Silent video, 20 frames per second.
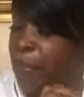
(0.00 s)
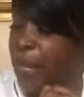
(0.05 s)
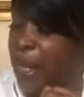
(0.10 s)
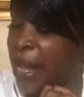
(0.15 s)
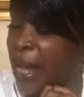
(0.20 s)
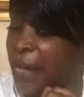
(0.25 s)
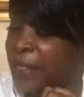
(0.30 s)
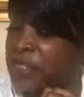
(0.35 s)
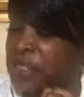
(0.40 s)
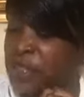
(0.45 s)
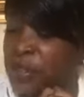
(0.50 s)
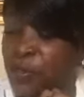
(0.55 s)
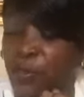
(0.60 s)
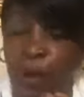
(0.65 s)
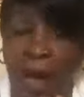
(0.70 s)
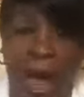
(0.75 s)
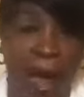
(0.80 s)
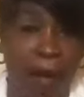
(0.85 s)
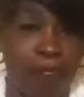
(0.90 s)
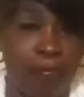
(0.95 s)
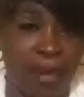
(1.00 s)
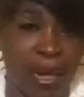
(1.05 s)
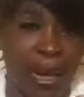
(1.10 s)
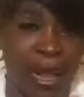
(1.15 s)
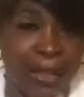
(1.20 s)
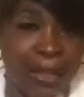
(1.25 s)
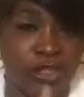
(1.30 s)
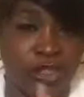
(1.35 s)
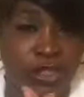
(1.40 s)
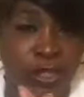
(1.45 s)
bless you. God
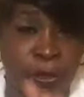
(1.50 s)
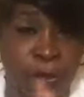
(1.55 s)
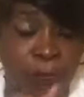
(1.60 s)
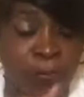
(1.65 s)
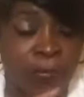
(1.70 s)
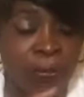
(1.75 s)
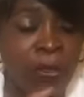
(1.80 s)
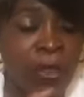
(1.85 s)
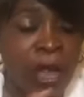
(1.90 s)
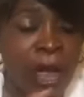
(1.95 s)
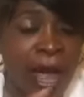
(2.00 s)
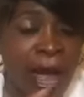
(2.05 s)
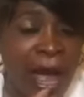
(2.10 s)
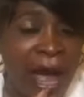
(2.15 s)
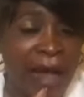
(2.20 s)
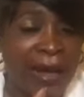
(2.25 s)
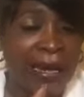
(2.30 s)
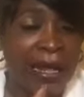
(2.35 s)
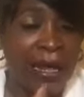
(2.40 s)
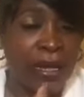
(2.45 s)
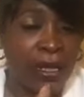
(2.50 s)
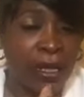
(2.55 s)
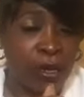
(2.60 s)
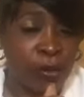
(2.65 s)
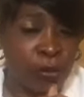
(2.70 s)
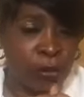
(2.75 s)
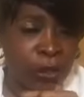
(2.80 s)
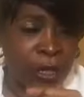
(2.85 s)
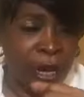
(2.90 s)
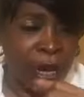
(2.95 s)
bless you.
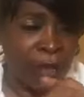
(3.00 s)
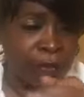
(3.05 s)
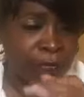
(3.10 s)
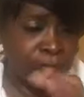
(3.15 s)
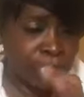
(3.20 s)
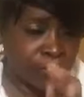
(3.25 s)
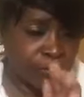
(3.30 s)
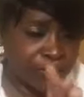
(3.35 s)
Hallelujah.